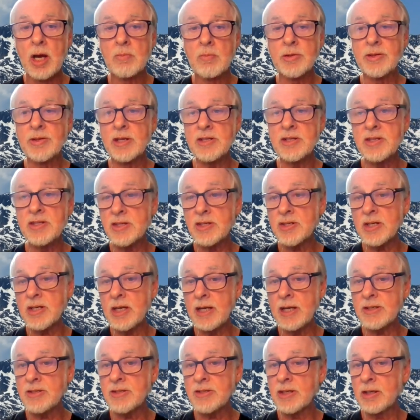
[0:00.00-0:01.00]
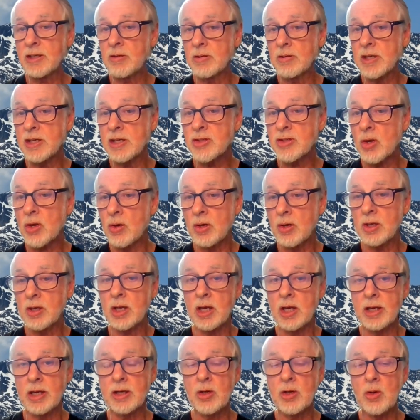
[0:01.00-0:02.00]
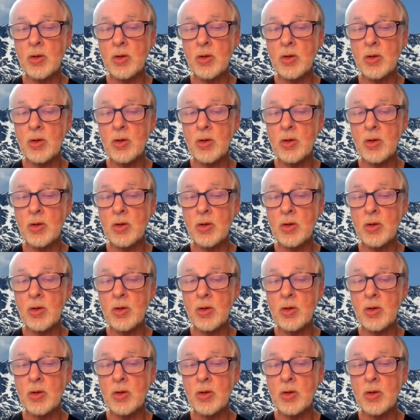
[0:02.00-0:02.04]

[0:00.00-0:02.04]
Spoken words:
But this is an asynchronous online